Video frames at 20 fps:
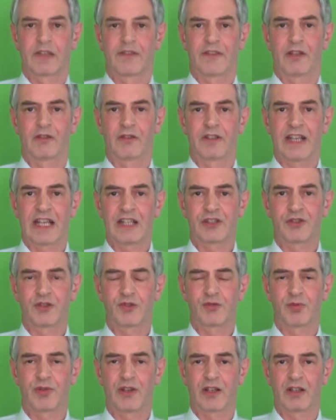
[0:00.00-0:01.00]
There are
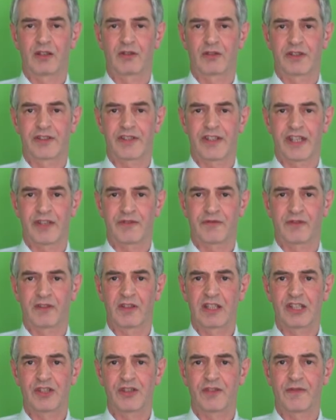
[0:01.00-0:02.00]
national priorities for
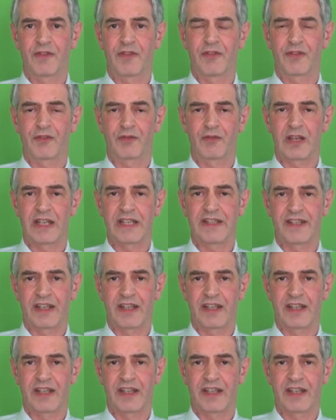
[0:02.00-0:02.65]
each of the 3